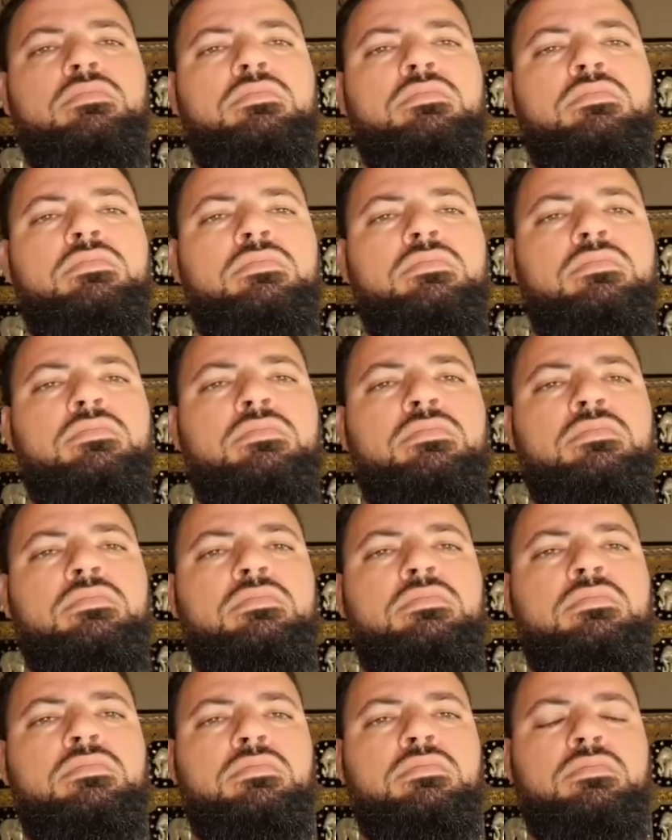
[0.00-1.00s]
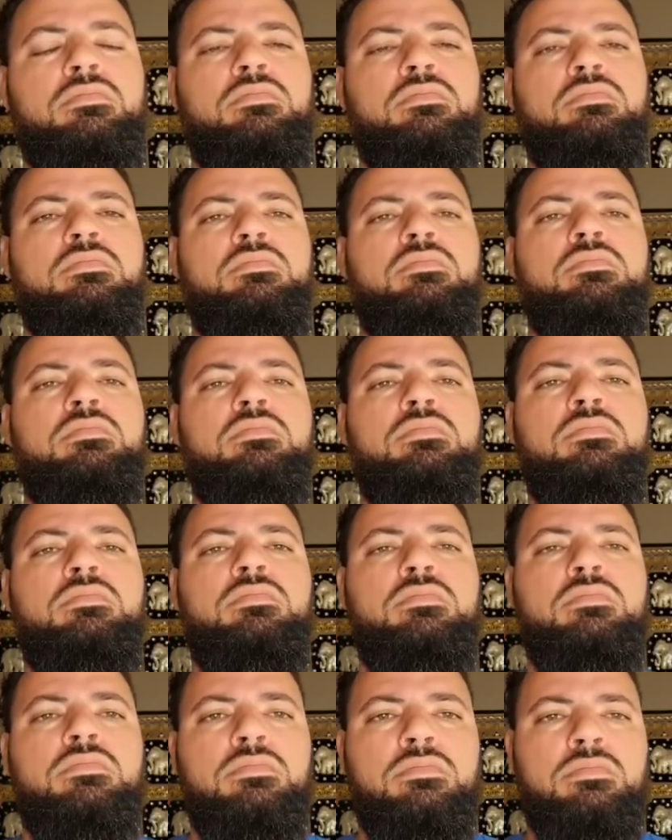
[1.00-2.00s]

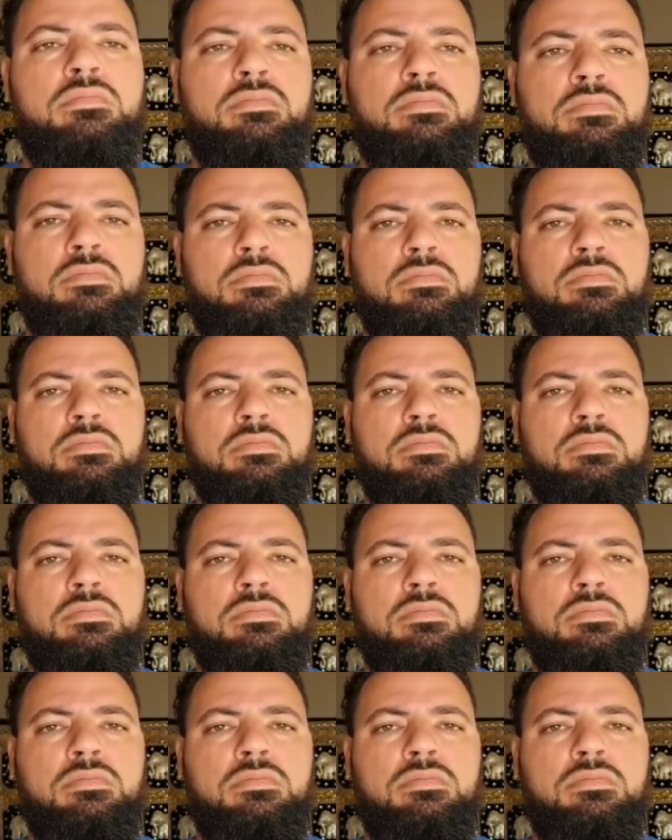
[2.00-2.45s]
No words are spoken by the person on screen.